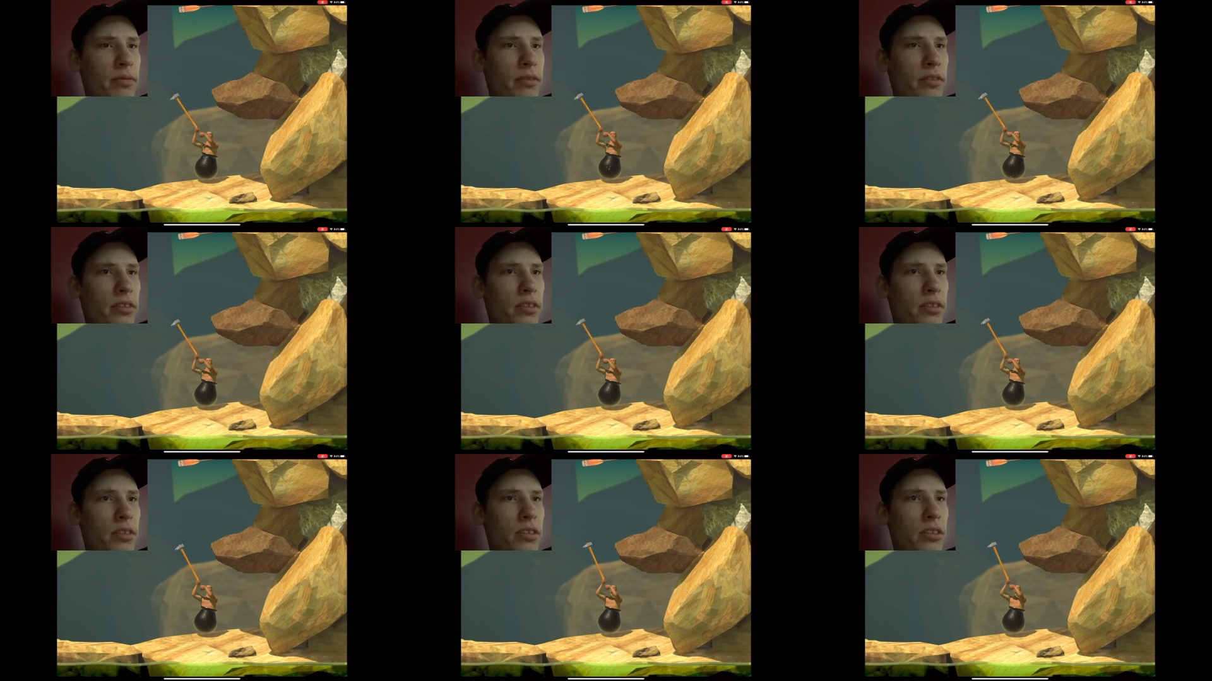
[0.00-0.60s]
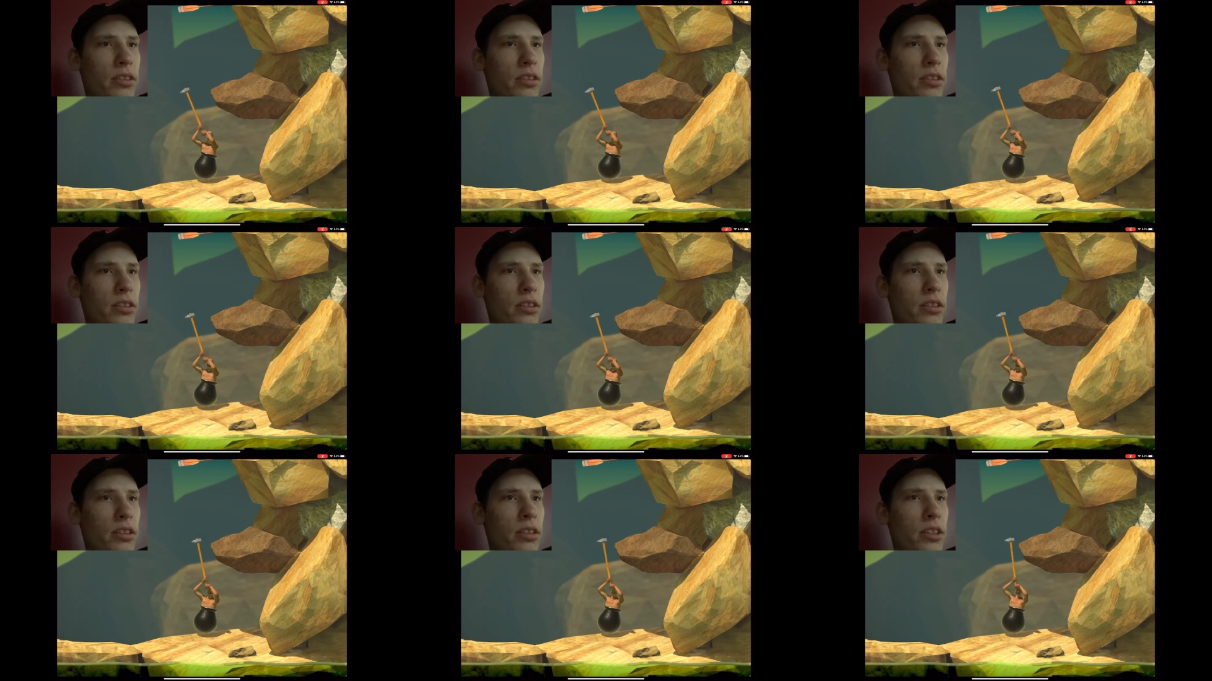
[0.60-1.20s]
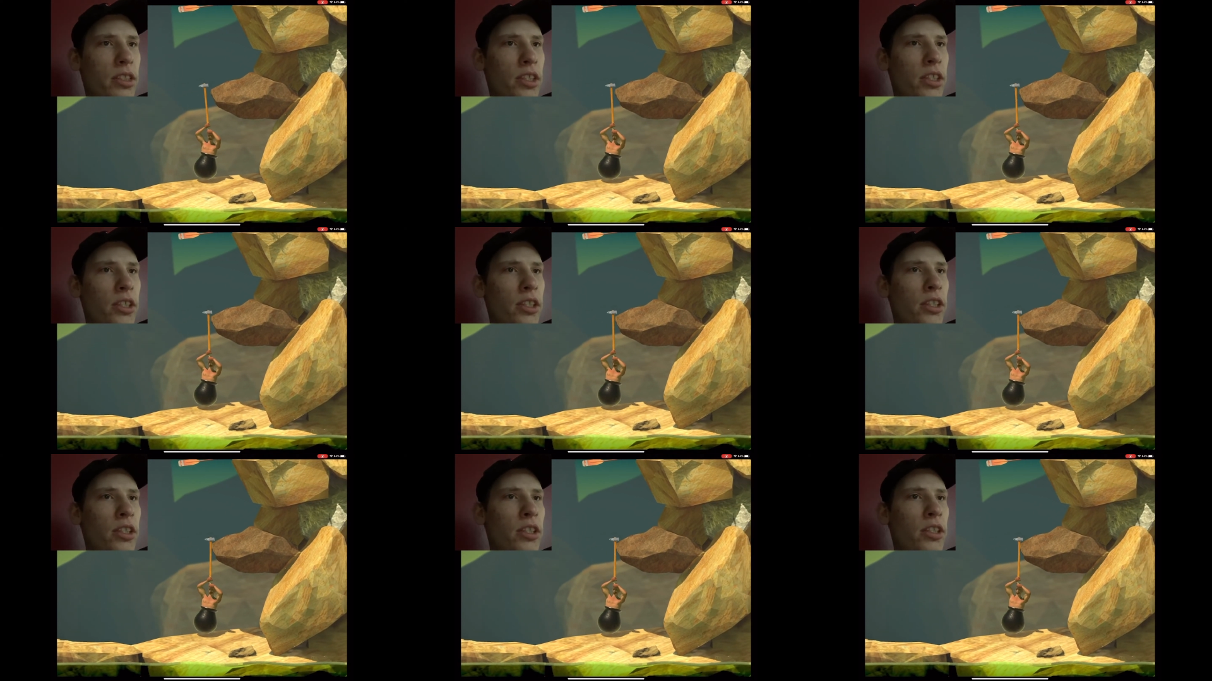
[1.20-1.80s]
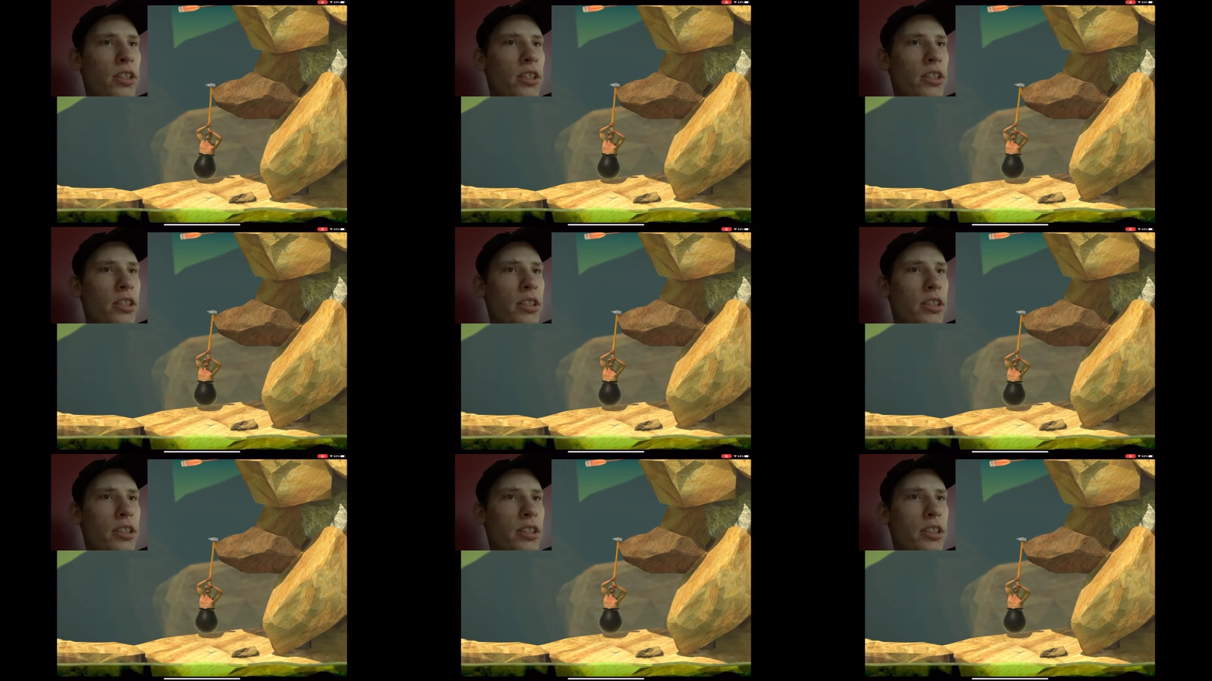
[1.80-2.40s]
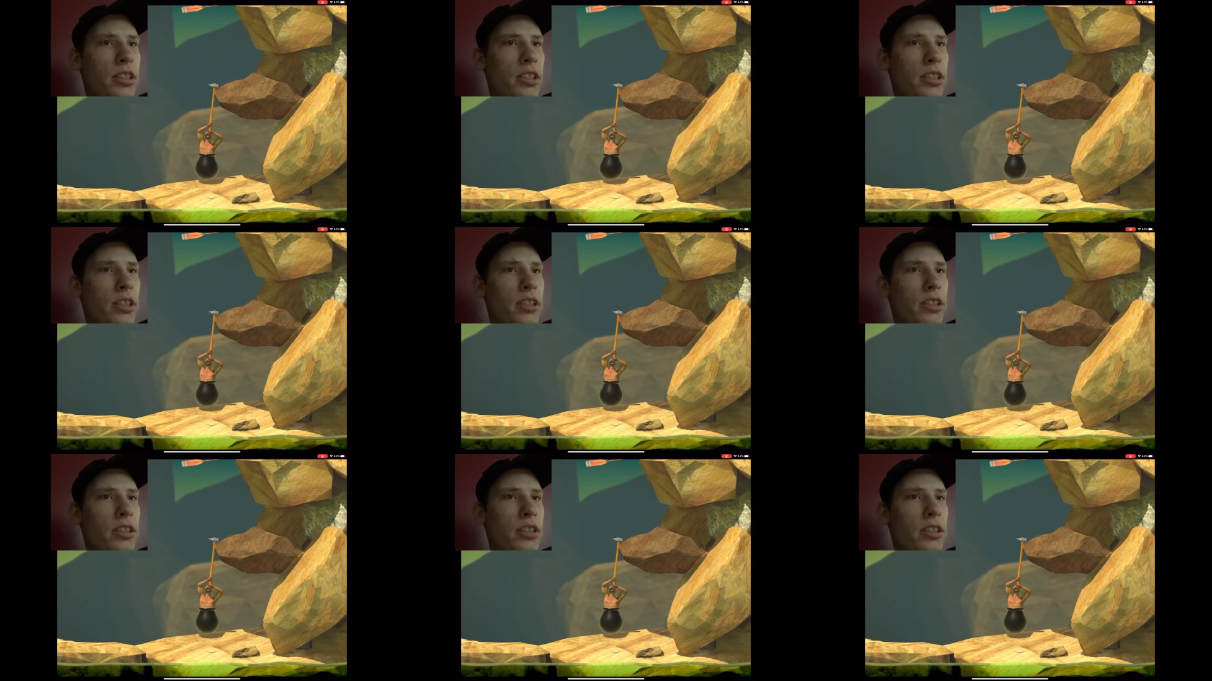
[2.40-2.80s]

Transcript: Nothing is said.